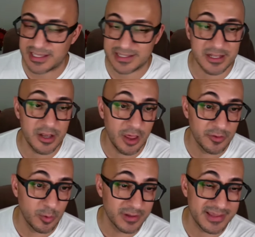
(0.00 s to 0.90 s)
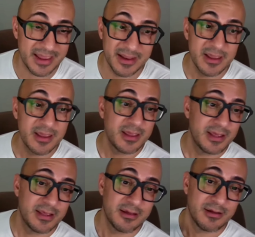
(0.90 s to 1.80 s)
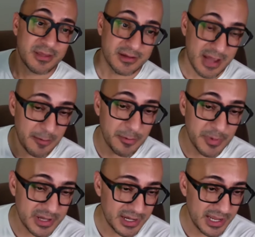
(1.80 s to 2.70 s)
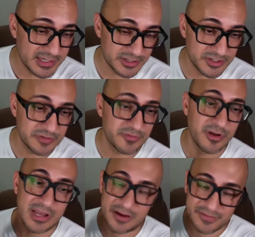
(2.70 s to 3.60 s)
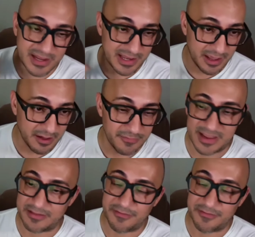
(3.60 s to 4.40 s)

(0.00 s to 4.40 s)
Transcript: I think that's another one that the comic book collectors in real life, they love.